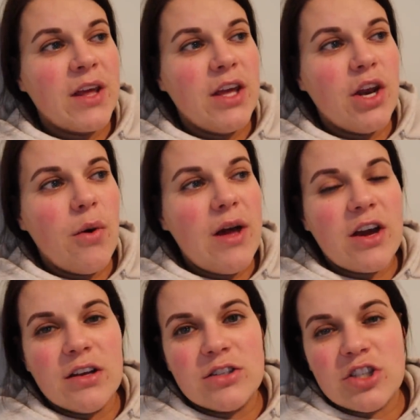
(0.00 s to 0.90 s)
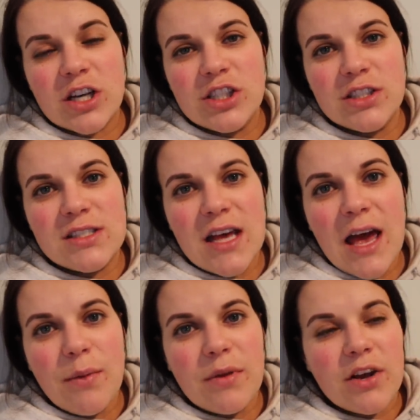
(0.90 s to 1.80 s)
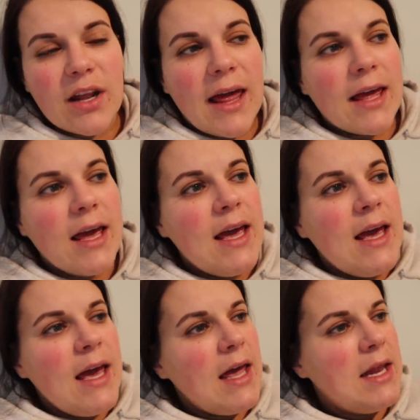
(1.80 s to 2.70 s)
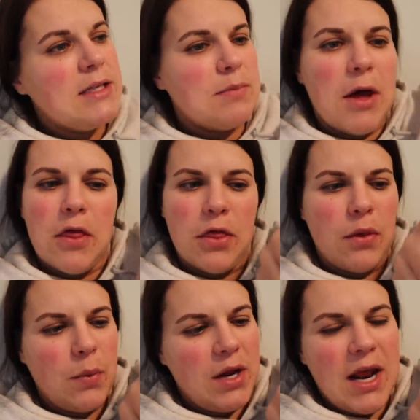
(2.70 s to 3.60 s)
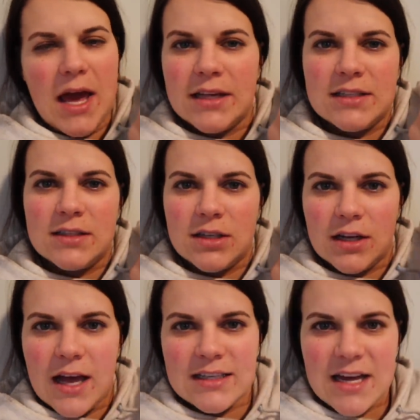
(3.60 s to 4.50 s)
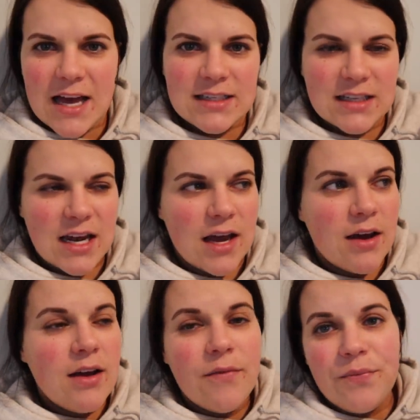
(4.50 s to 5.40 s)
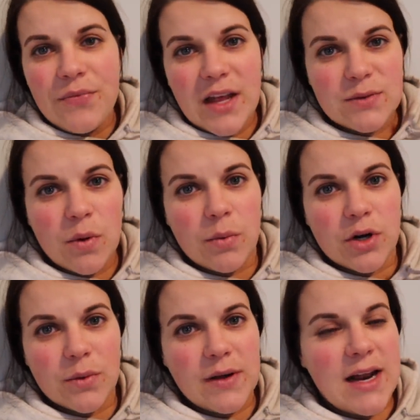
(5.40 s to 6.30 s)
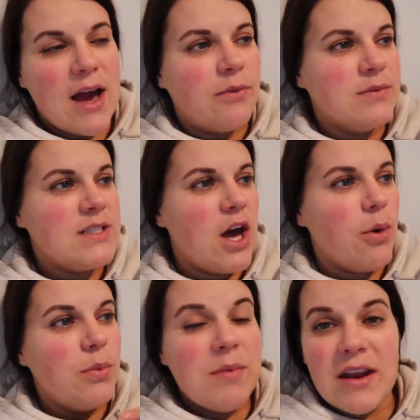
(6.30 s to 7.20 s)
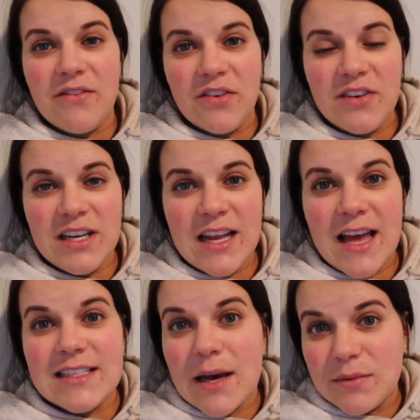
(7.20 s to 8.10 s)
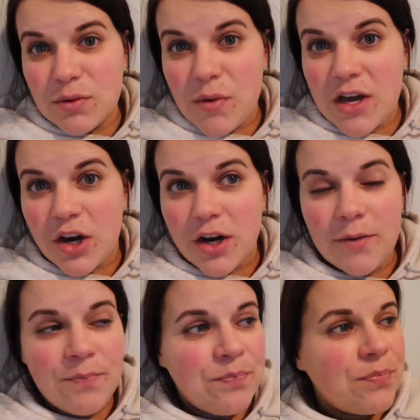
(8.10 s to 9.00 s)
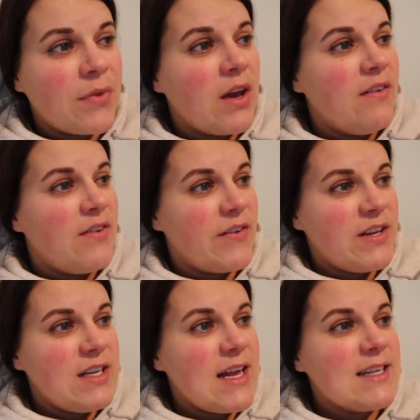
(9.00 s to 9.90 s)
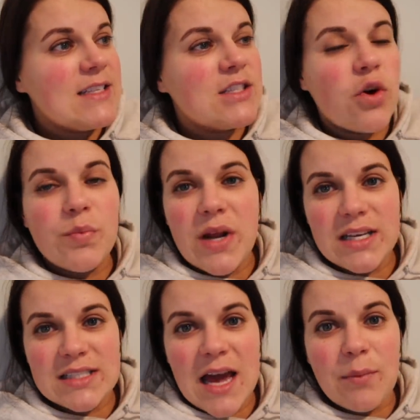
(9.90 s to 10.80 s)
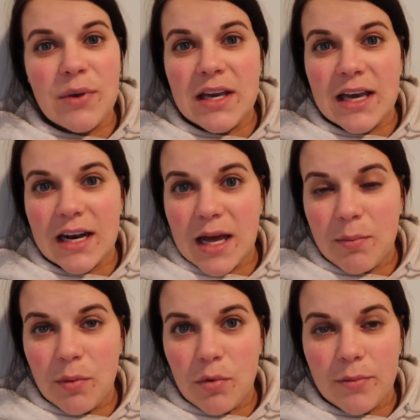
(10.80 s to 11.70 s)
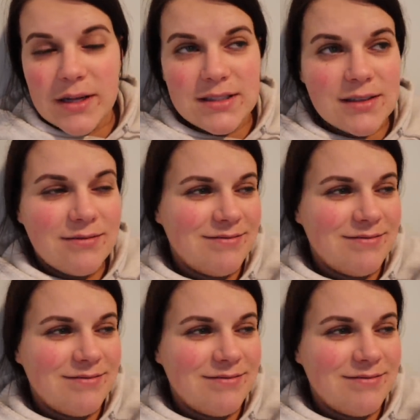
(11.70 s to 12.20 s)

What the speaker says: you know at a construction site when they're like, it has been 3 days since our last accident. That's what we're doing now. So we made it 15 days, that was a record. 15 days, let's hope next time we can get a couple more months.